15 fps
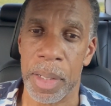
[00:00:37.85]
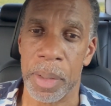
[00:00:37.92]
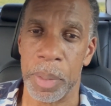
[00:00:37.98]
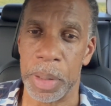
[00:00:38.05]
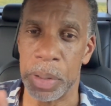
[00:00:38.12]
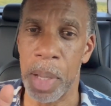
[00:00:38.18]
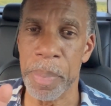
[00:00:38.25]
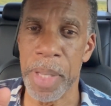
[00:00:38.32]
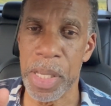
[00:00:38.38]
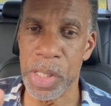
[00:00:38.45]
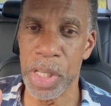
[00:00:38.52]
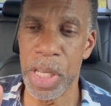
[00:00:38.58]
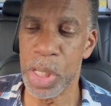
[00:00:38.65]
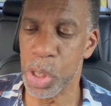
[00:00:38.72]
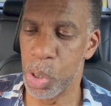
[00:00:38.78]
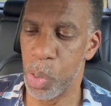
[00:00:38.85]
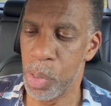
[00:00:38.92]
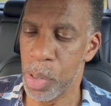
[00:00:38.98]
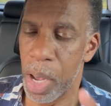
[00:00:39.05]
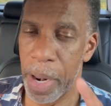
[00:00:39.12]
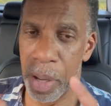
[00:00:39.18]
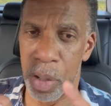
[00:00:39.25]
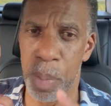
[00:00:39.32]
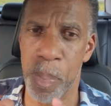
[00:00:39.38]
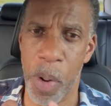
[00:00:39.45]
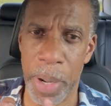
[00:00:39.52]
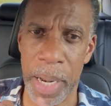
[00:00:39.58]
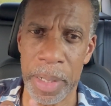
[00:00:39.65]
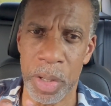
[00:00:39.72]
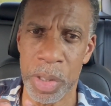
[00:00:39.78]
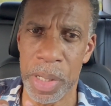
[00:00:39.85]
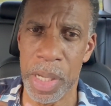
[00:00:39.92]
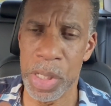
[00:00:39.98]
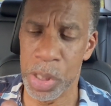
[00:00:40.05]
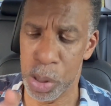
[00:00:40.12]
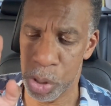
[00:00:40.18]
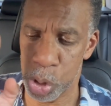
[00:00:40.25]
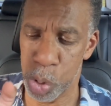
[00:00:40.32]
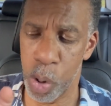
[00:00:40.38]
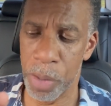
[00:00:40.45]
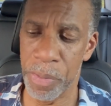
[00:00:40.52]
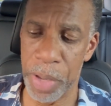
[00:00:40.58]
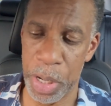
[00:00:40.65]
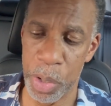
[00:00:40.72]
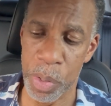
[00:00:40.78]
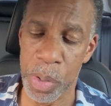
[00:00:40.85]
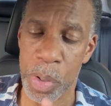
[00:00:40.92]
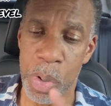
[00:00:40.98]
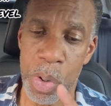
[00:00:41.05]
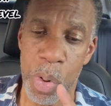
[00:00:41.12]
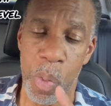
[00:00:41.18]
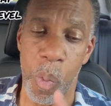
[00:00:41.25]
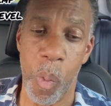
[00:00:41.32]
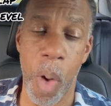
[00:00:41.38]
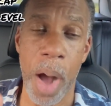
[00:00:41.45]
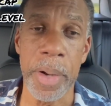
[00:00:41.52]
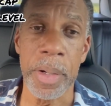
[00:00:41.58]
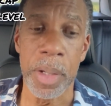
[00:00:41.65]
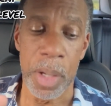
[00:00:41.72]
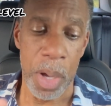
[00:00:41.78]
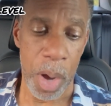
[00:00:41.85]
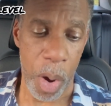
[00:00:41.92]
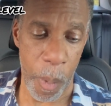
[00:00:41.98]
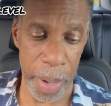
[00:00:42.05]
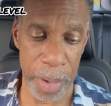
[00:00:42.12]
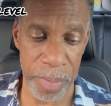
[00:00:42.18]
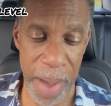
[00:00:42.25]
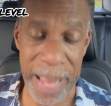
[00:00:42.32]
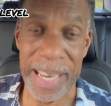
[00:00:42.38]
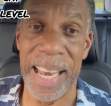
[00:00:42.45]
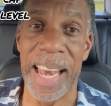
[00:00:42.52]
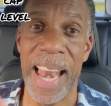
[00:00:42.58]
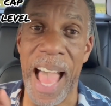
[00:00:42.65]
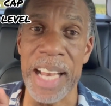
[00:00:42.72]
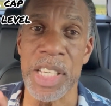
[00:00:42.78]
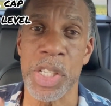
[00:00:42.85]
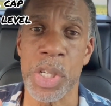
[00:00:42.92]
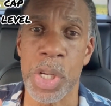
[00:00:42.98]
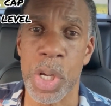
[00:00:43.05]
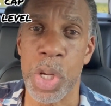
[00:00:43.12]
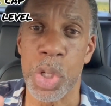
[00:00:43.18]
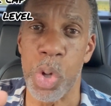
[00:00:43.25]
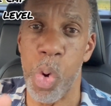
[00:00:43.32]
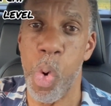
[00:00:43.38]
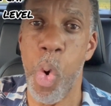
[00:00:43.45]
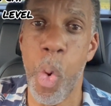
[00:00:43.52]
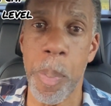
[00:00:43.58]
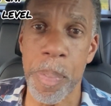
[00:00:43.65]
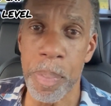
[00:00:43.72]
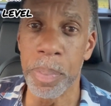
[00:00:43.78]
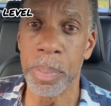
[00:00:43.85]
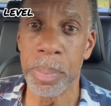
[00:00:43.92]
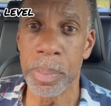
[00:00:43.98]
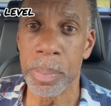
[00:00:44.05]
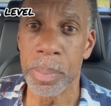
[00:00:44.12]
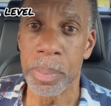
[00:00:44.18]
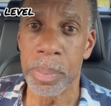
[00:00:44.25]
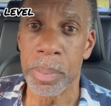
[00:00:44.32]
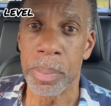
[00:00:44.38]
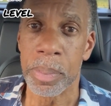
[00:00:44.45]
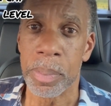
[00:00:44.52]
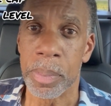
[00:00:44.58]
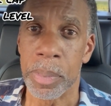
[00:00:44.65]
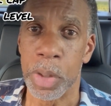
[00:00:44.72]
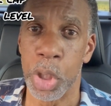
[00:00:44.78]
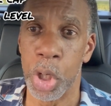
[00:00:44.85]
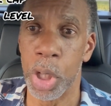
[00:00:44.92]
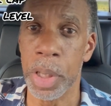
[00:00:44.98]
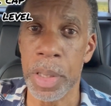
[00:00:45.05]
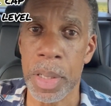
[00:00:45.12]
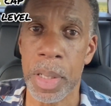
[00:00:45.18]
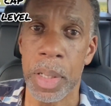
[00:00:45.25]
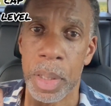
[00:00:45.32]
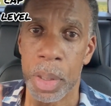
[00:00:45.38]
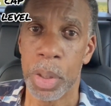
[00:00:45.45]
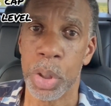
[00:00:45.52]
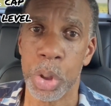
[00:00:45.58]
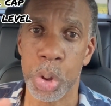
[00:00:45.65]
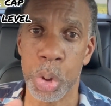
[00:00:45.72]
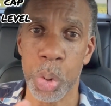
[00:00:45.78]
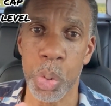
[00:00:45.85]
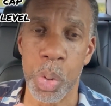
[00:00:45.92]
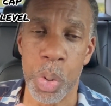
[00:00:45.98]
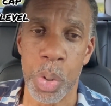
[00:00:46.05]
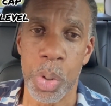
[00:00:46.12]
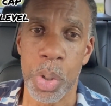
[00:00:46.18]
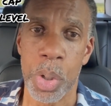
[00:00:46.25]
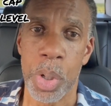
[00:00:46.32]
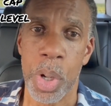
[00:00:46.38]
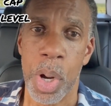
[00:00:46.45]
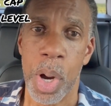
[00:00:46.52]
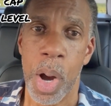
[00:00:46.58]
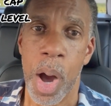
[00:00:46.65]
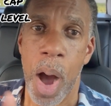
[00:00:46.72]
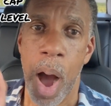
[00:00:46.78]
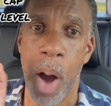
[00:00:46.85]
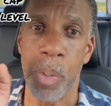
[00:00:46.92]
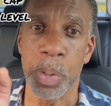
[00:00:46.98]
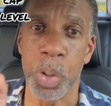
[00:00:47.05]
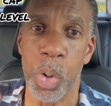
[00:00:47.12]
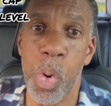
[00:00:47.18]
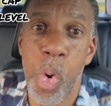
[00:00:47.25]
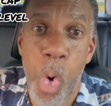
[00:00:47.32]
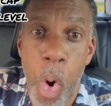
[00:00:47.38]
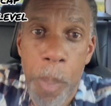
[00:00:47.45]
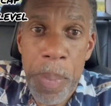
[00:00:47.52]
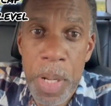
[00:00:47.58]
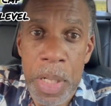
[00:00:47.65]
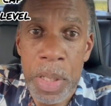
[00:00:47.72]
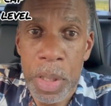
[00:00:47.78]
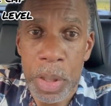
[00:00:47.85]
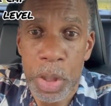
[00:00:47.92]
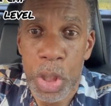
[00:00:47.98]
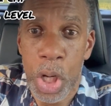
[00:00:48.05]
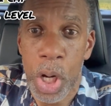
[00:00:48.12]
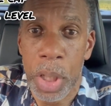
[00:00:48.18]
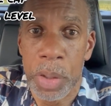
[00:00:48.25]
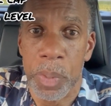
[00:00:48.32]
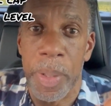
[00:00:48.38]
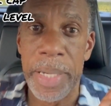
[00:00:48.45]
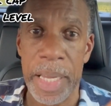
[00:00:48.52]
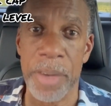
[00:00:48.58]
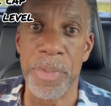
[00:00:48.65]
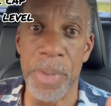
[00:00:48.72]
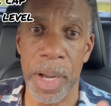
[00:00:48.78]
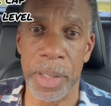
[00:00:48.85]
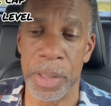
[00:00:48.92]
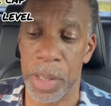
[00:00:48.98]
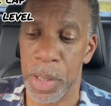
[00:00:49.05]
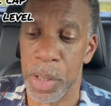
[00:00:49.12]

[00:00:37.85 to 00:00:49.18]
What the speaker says: There's some things you need to know, and I'm going to point that out in this short video. One, where to find the latch to open the hood. Two, how to open the hood when you're in front.